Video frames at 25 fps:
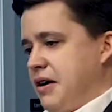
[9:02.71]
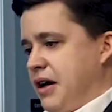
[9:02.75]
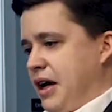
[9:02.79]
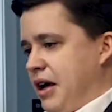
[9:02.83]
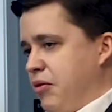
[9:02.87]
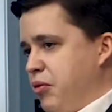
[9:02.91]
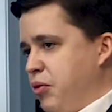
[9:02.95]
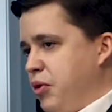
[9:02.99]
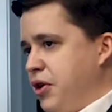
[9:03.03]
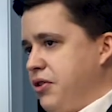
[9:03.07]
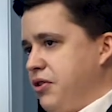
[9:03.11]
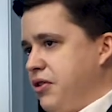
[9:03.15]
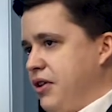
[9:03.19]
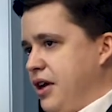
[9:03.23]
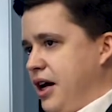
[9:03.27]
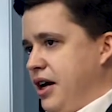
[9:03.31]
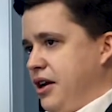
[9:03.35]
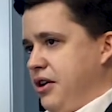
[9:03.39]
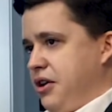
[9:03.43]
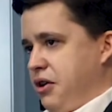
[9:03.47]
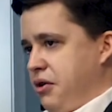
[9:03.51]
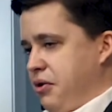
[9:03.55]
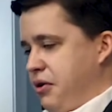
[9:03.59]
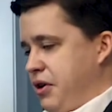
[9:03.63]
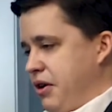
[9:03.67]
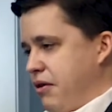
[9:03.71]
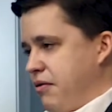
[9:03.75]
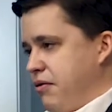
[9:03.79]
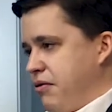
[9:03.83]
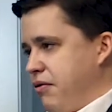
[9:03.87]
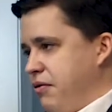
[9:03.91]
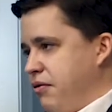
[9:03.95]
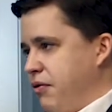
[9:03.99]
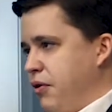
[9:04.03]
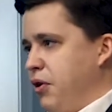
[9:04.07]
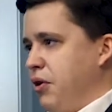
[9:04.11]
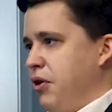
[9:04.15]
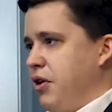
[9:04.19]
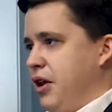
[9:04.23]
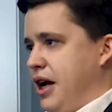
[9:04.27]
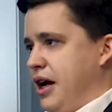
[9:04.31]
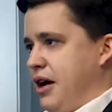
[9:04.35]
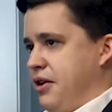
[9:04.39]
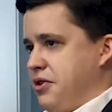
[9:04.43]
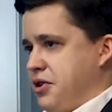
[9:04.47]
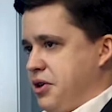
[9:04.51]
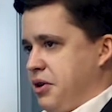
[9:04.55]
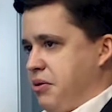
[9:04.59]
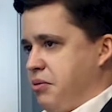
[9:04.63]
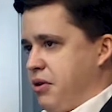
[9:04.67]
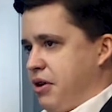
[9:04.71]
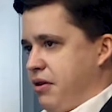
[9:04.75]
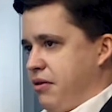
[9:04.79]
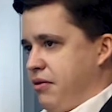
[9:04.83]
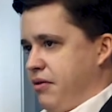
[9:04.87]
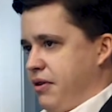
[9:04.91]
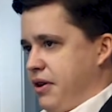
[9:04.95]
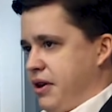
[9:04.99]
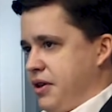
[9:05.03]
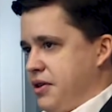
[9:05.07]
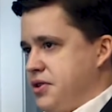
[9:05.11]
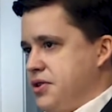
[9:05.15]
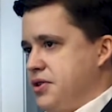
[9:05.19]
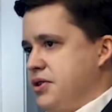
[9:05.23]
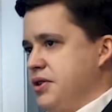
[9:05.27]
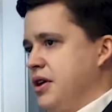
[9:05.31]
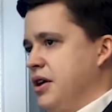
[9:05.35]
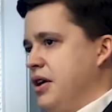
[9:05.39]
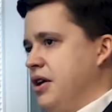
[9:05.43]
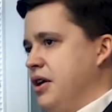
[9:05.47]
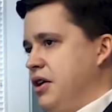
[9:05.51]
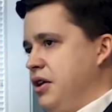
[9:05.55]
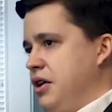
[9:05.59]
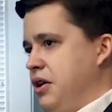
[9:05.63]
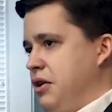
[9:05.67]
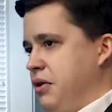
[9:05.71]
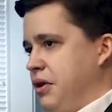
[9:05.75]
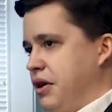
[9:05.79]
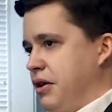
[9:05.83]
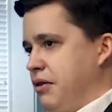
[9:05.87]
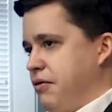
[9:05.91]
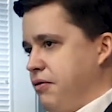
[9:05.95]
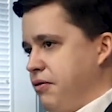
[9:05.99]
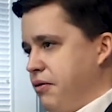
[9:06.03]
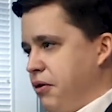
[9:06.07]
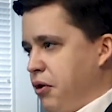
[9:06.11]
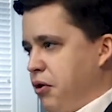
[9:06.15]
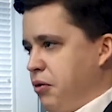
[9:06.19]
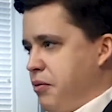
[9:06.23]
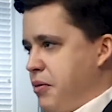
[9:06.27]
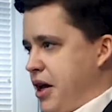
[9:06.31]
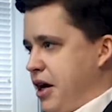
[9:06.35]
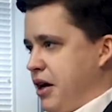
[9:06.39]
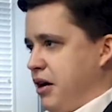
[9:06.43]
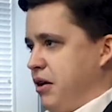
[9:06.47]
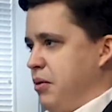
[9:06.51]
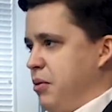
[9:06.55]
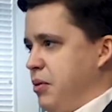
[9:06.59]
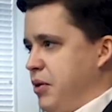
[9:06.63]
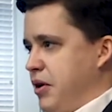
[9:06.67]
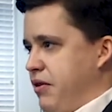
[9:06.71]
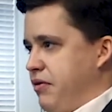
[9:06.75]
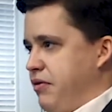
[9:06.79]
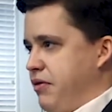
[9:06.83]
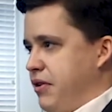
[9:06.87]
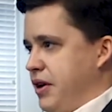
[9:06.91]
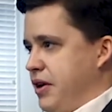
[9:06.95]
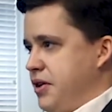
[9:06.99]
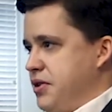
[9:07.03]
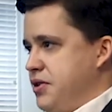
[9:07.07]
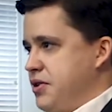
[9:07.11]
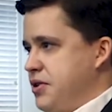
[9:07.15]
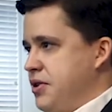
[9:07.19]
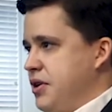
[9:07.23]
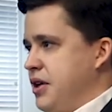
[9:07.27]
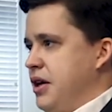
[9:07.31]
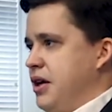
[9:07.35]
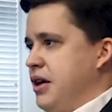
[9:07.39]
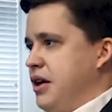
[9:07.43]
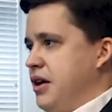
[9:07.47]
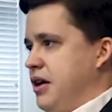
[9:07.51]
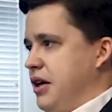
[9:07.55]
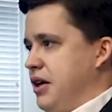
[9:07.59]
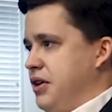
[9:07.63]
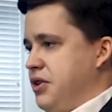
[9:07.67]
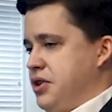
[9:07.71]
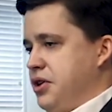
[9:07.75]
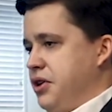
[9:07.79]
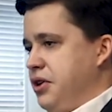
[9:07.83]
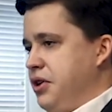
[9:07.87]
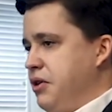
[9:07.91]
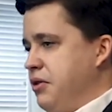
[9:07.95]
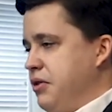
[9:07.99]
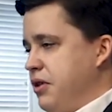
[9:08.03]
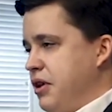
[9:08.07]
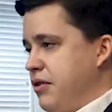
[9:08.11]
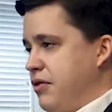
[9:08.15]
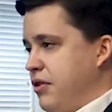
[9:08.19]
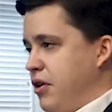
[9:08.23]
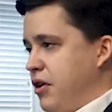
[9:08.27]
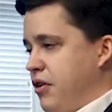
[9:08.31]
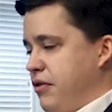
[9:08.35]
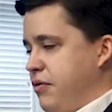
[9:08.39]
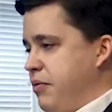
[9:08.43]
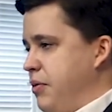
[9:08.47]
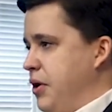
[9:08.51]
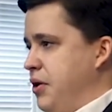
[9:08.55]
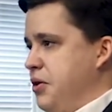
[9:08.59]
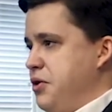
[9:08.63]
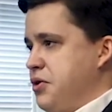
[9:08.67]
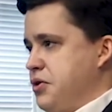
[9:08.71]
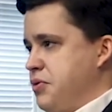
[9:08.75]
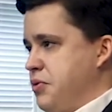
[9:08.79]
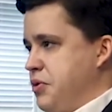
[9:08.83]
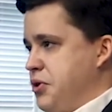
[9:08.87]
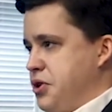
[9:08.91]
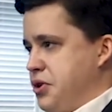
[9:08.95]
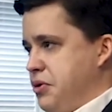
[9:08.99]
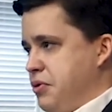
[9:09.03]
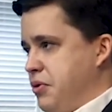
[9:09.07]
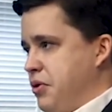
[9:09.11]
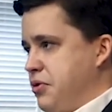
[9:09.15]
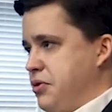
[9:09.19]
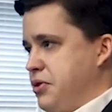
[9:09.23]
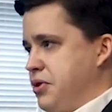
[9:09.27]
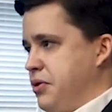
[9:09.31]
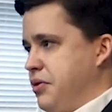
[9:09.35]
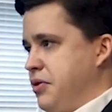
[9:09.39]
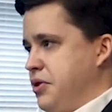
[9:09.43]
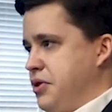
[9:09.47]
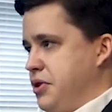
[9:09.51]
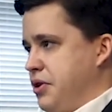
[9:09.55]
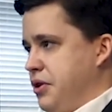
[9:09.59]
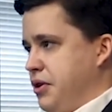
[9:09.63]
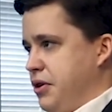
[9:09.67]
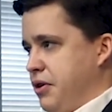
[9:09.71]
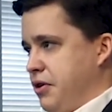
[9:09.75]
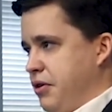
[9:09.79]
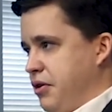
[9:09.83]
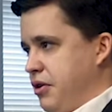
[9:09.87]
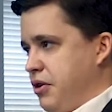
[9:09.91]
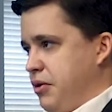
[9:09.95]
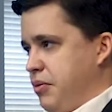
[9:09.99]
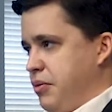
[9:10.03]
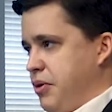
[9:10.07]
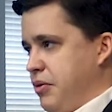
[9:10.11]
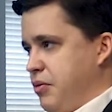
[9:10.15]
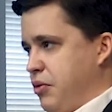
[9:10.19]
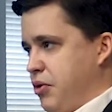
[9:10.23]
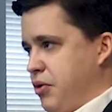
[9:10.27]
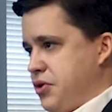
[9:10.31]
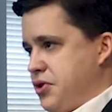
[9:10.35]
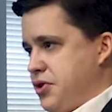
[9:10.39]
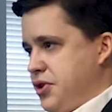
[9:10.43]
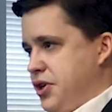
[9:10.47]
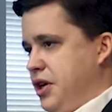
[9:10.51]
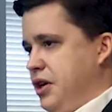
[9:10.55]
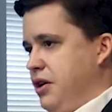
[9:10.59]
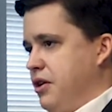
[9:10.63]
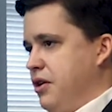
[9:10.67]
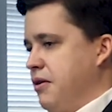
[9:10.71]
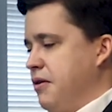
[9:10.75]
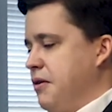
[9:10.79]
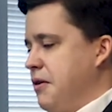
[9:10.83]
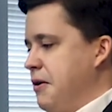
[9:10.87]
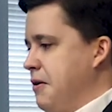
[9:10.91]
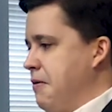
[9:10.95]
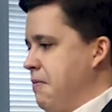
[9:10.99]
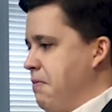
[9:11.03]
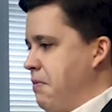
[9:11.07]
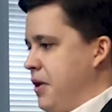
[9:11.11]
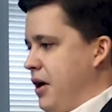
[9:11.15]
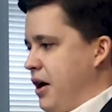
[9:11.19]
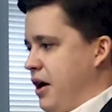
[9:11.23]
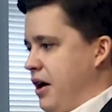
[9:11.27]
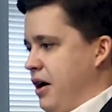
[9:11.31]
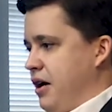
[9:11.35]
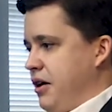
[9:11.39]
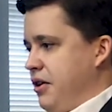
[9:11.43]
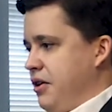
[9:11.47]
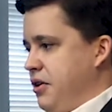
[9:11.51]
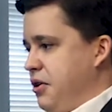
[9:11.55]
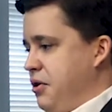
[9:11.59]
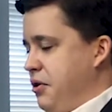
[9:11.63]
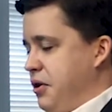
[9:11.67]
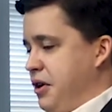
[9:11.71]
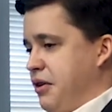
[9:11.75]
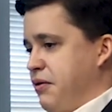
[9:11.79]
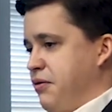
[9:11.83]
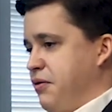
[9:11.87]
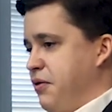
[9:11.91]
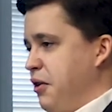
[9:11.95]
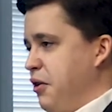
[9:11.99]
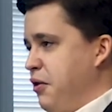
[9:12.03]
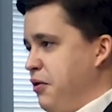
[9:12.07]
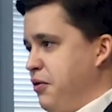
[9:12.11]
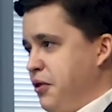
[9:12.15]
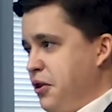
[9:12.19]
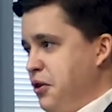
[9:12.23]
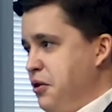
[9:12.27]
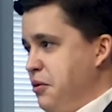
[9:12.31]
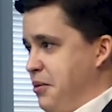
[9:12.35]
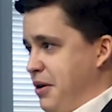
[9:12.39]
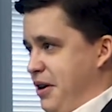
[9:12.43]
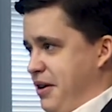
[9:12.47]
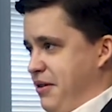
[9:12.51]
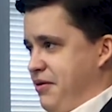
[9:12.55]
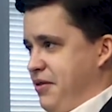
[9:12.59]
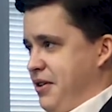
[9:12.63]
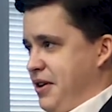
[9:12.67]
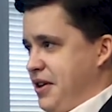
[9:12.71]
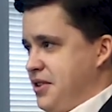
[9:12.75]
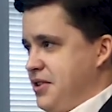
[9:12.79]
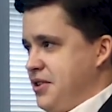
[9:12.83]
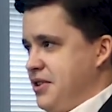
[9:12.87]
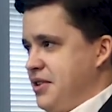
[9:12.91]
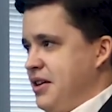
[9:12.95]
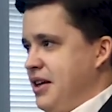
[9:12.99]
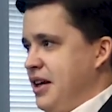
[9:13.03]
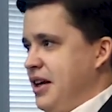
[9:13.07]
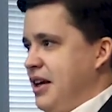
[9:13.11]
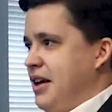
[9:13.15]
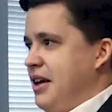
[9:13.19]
And with that, you get full housing benefits, you get full medical benefits. Until you live off post, which you won't do until you're a little bit more senior, you get full food benefits.